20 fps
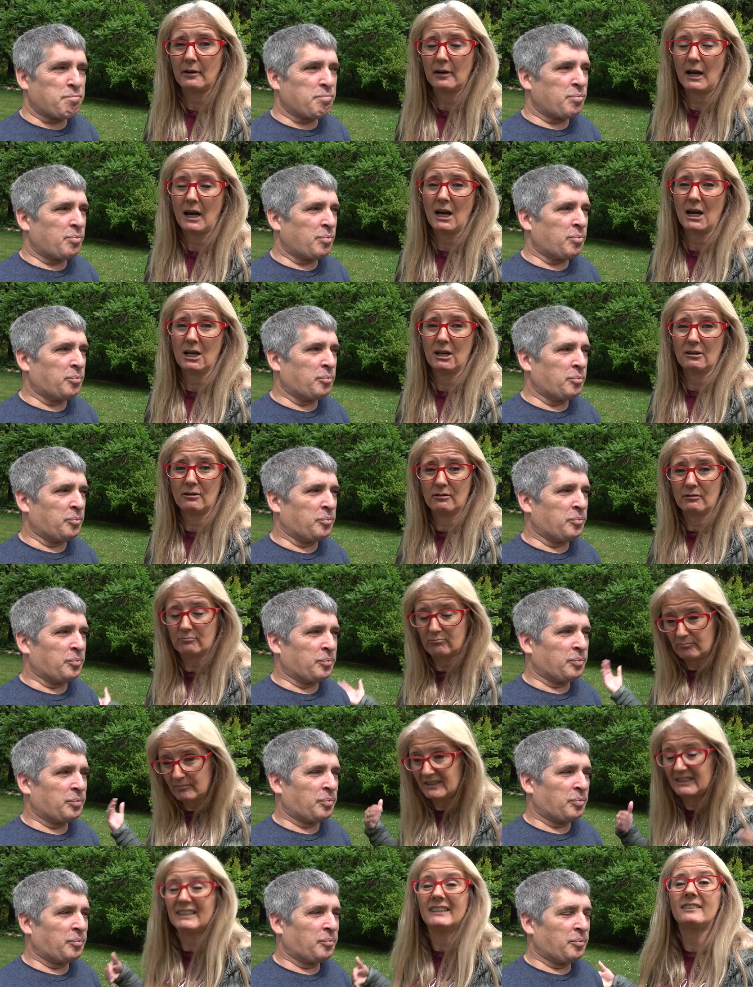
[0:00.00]
Speaker 1: uh, mm.
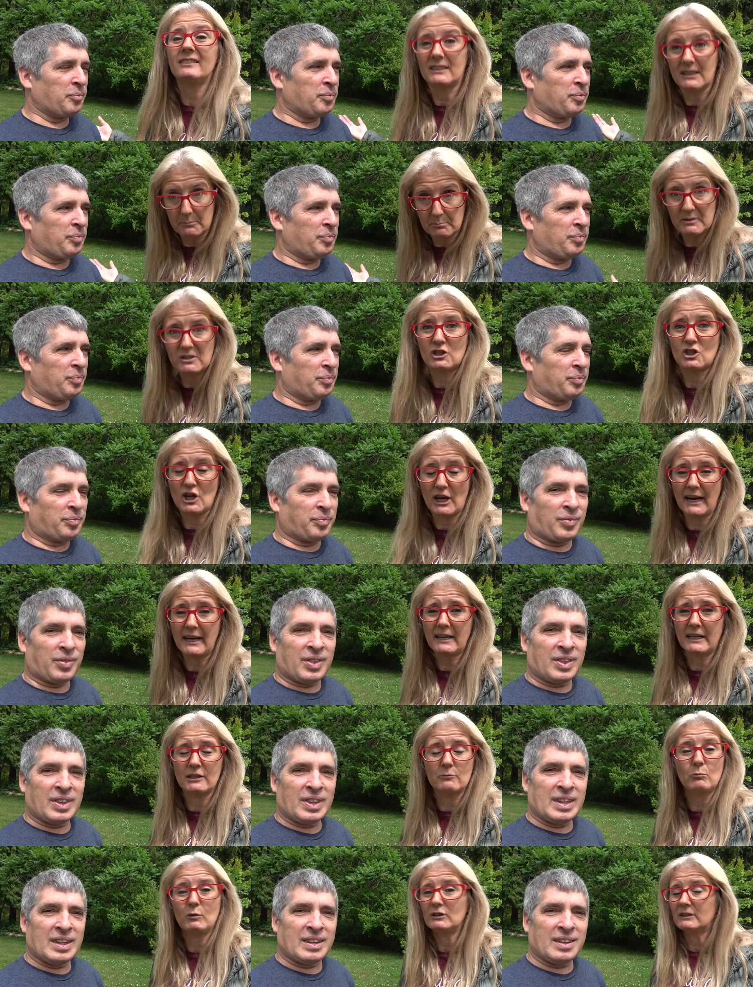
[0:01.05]
systems
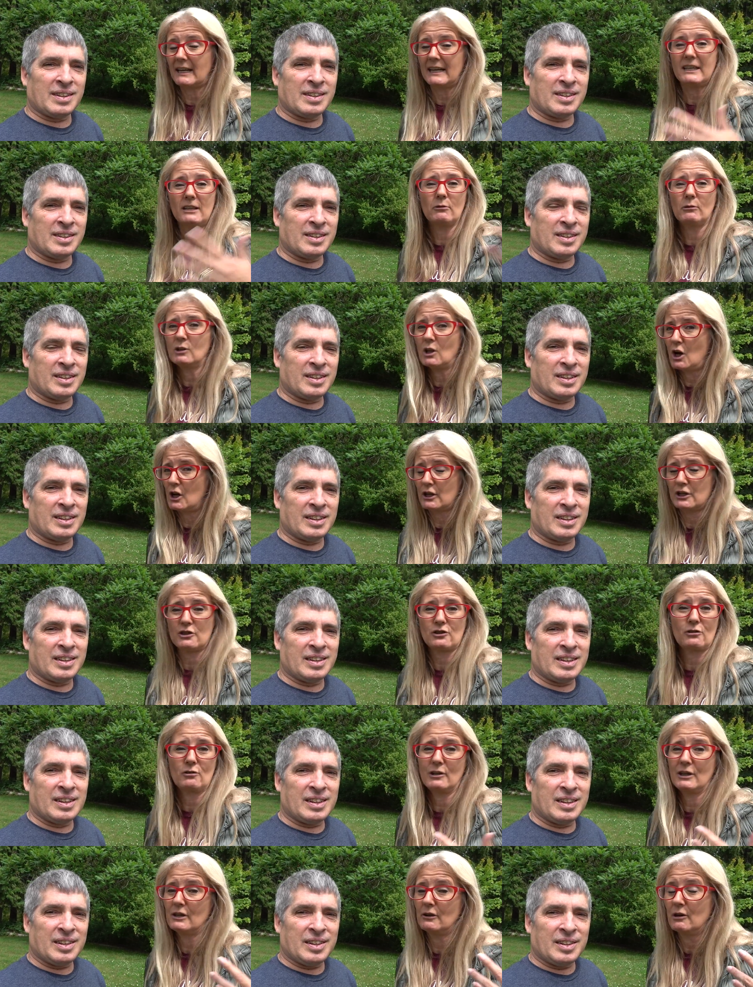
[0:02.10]
check and we'll take you along and
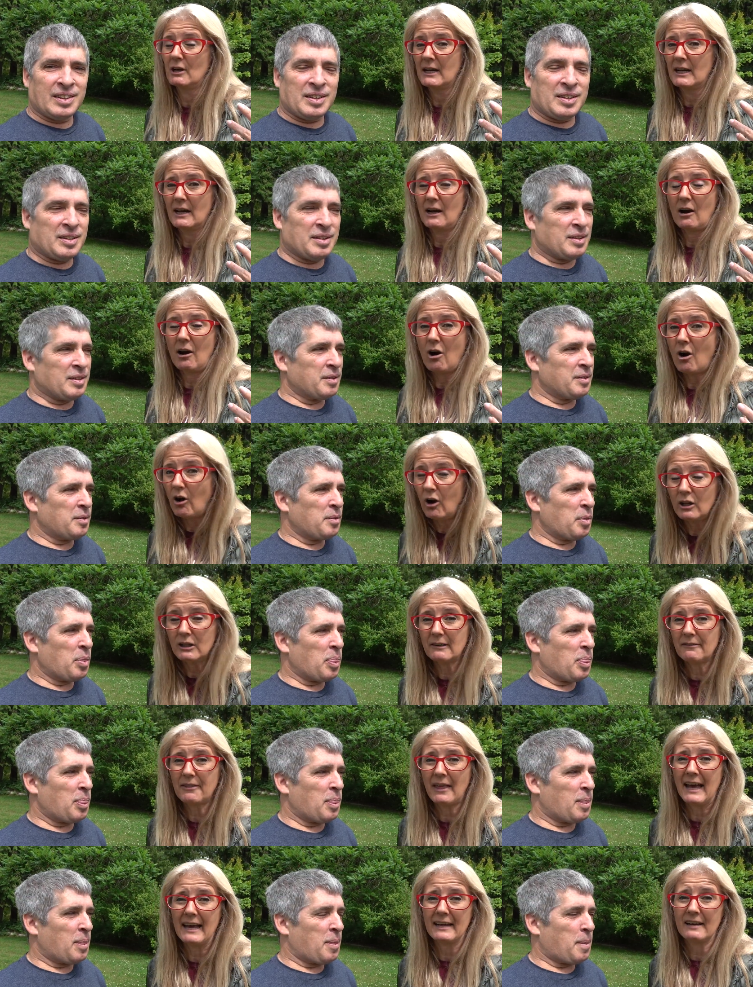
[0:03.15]
show you all
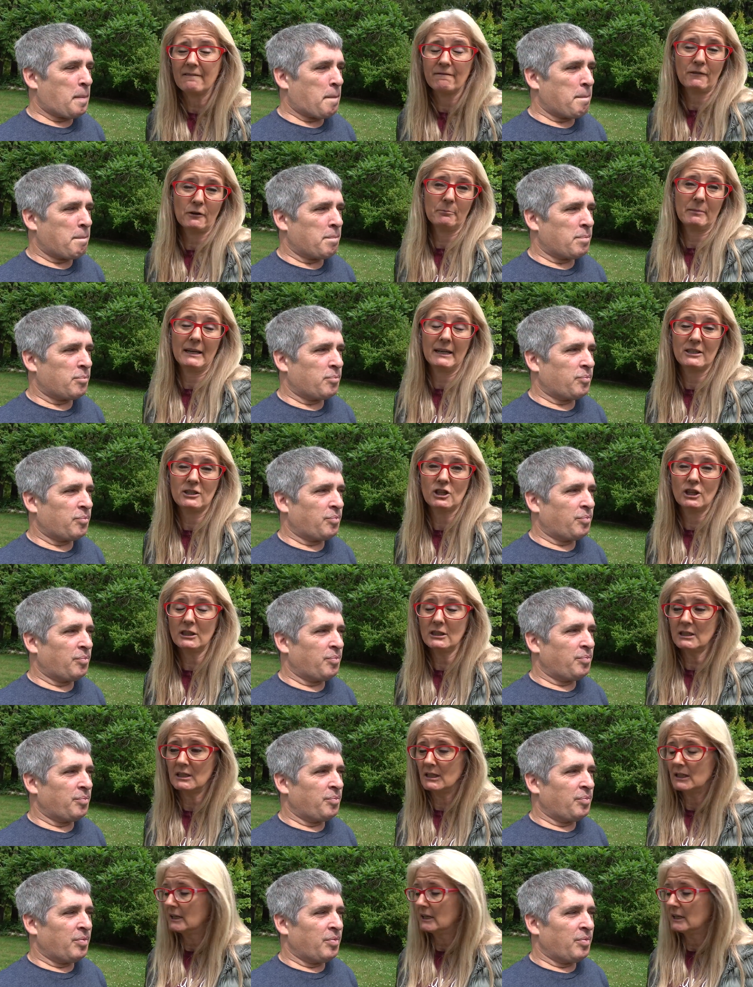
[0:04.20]
of that information.